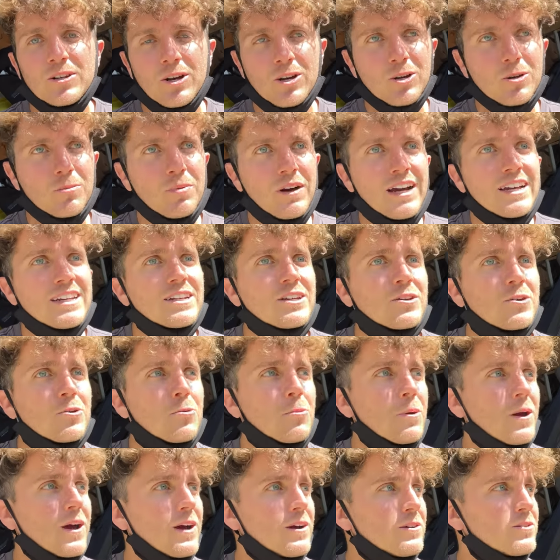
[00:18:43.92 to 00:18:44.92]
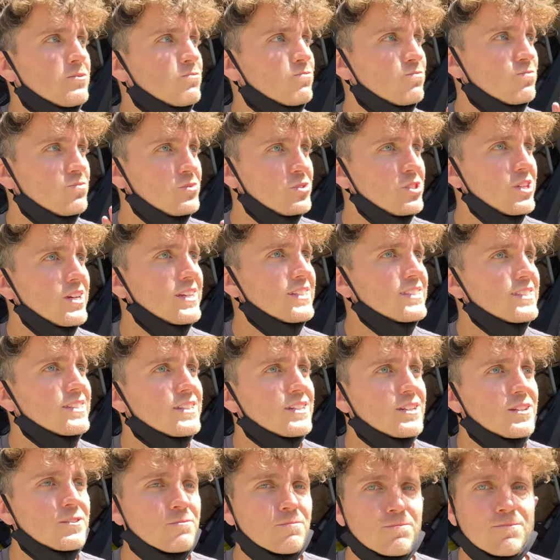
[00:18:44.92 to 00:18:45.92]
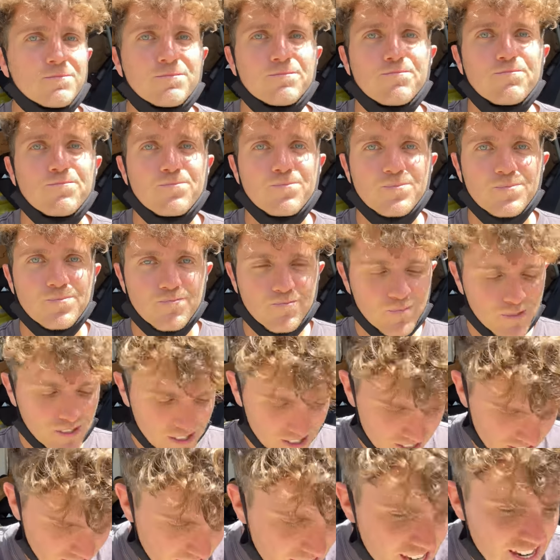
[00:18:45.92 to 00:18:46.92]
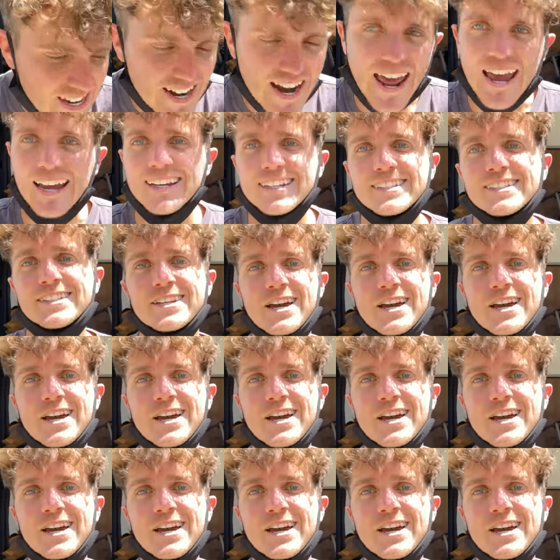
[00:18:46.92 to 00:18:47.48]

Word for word: Not goodbye to Cooper, just see you next